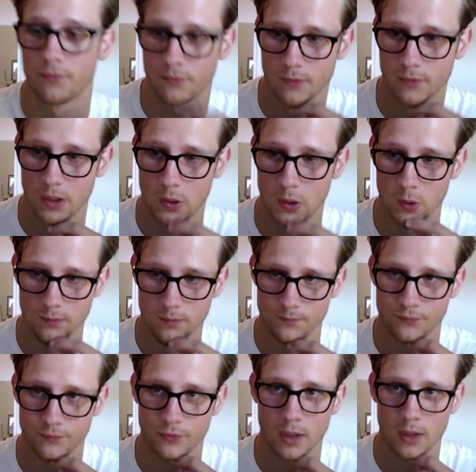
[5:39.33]
Cool.
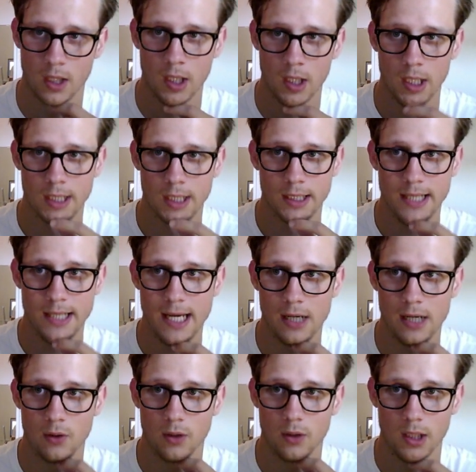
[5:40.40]

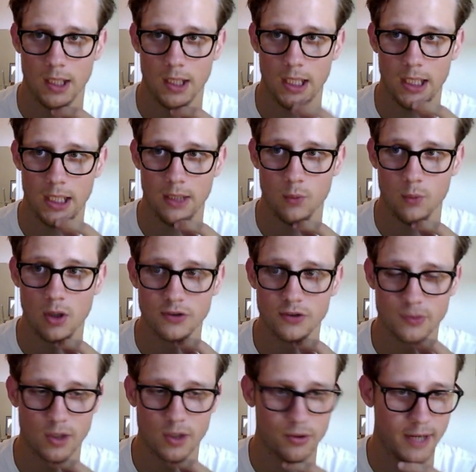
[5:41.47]
Now, we also
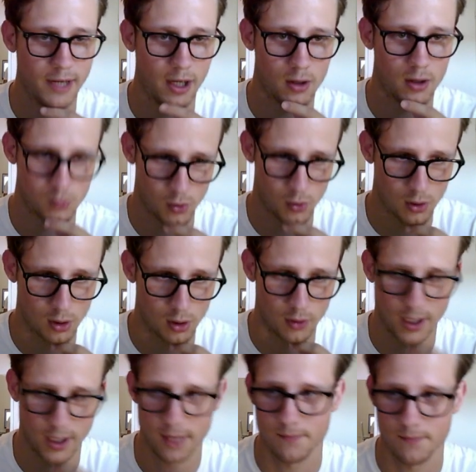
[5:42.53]
want to create our wall,
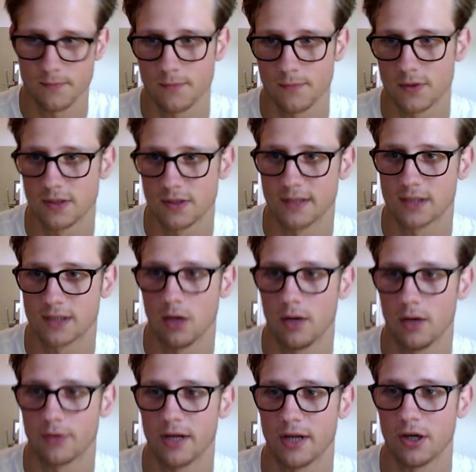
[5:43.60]
okay? So let's go and
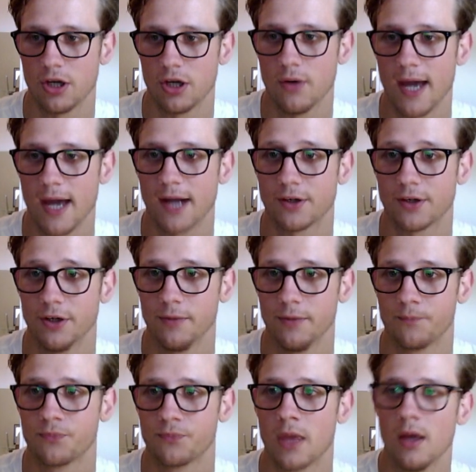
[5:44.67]
create a new actor.
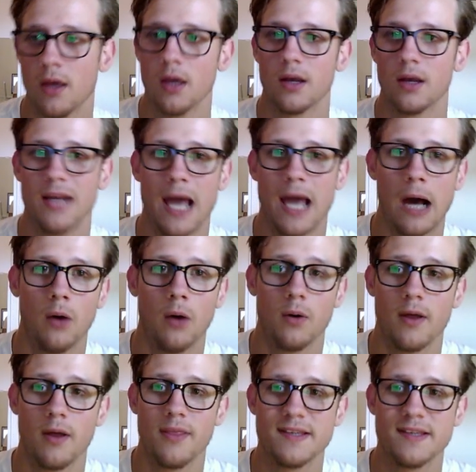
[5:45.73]
Now,
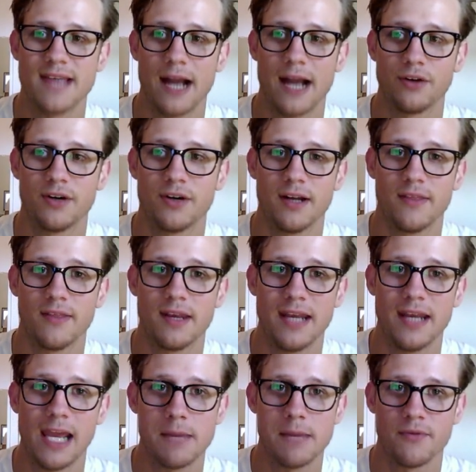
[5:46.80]
this actor, the
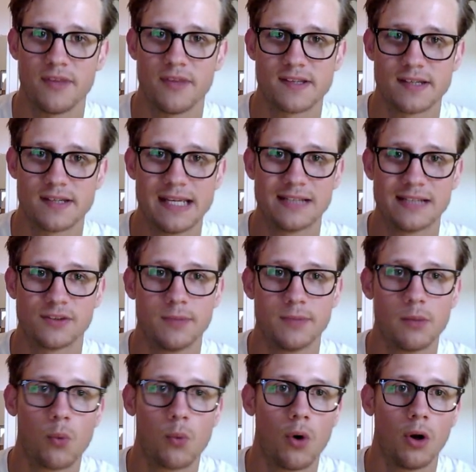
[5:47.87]
name of this needs to be
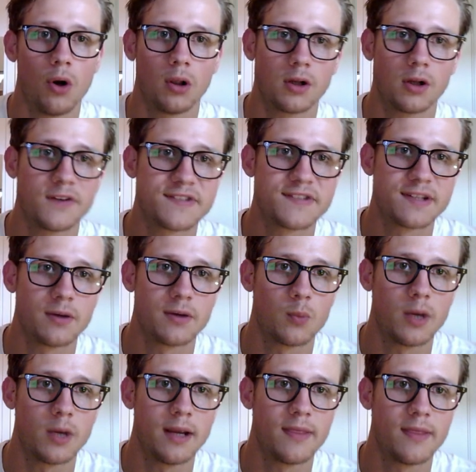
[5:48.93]
wall, because
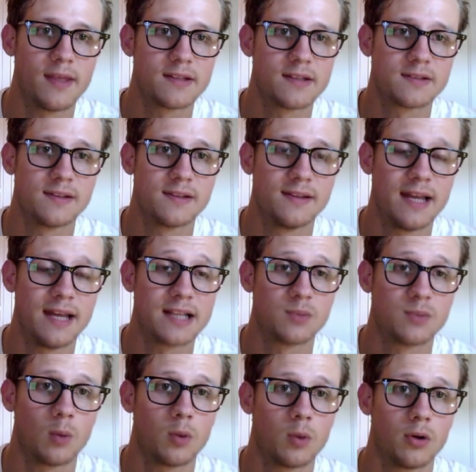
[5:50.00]
that is
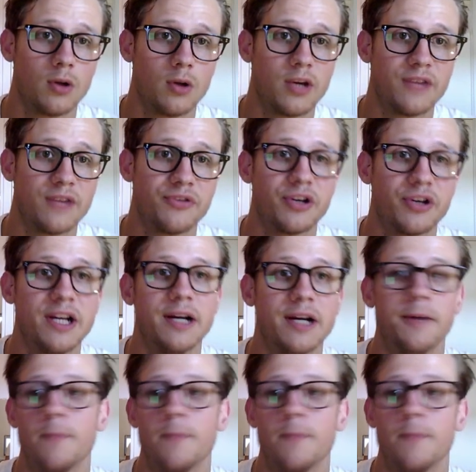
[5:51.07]
what we're looking for here.